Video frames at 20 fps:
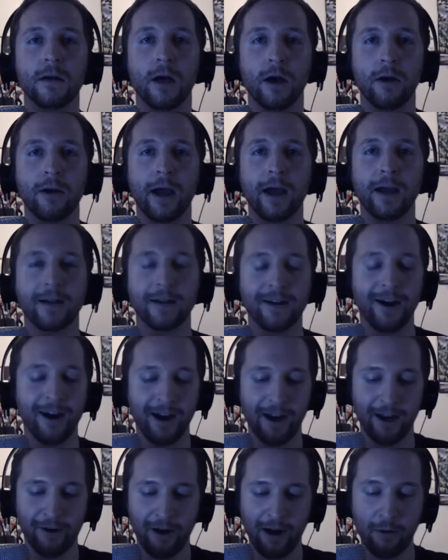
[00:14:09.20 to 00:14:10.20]
Okay. All
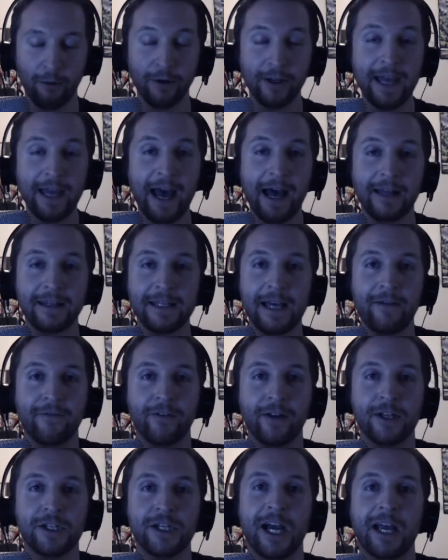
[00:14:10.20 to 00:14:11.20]
right. Great. Well, yeah,
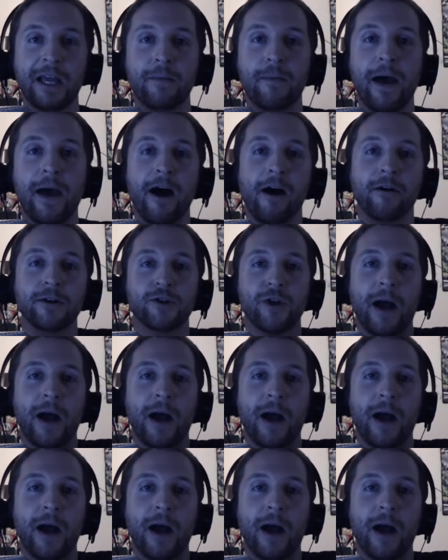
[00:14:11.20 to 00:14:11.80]
definitely check him out.